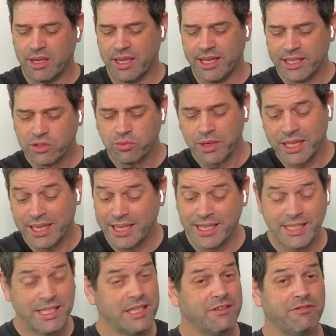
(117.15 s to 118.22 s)
it is really
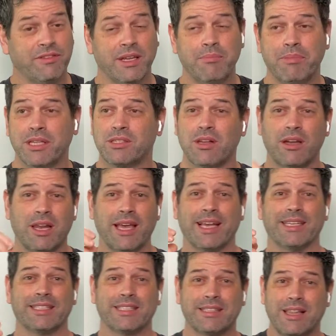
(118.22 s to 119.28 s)
easy to flip. It's not like a
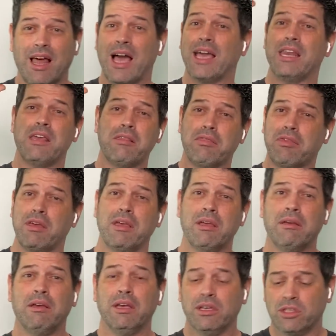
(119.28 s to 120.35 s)
sliding thing,
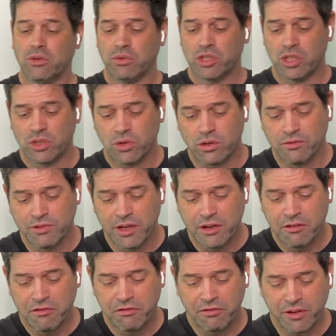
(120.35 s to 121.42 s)
so it just sort of
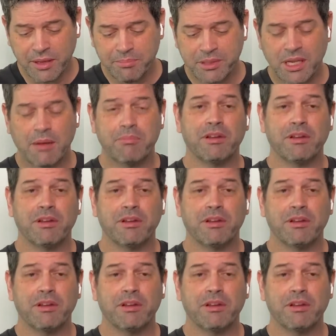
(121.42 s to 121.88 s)
flips up